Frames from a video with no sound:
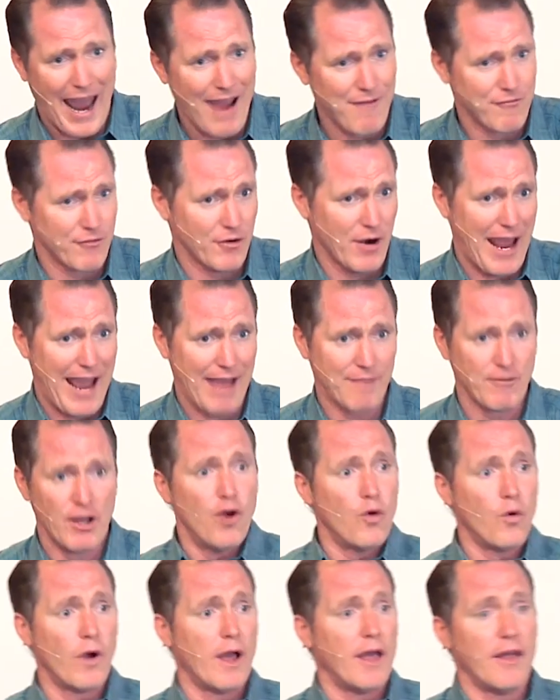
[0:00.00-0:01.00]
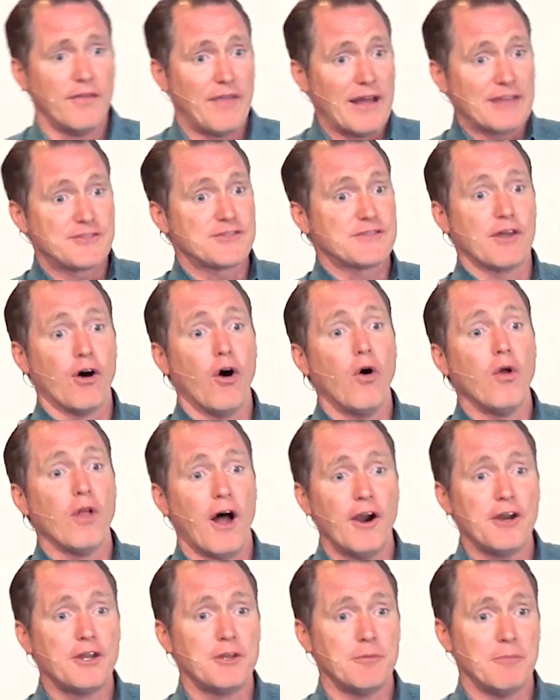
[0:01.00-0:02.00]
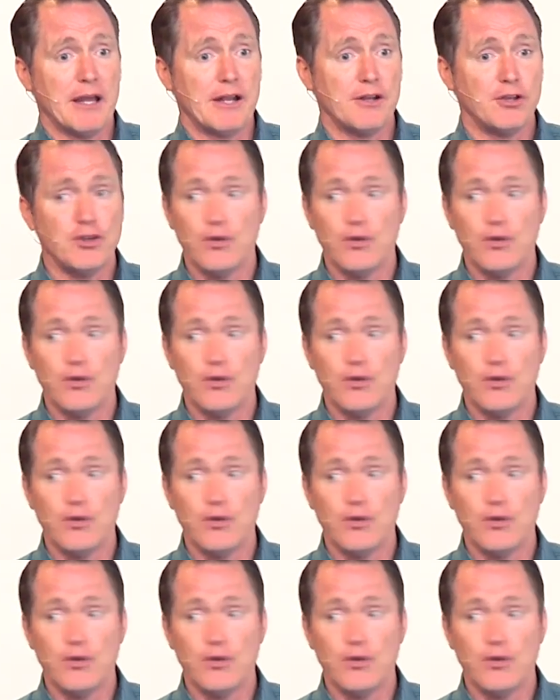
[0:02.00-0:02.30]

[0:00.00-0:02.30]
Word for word: ever have. That's the whole argument.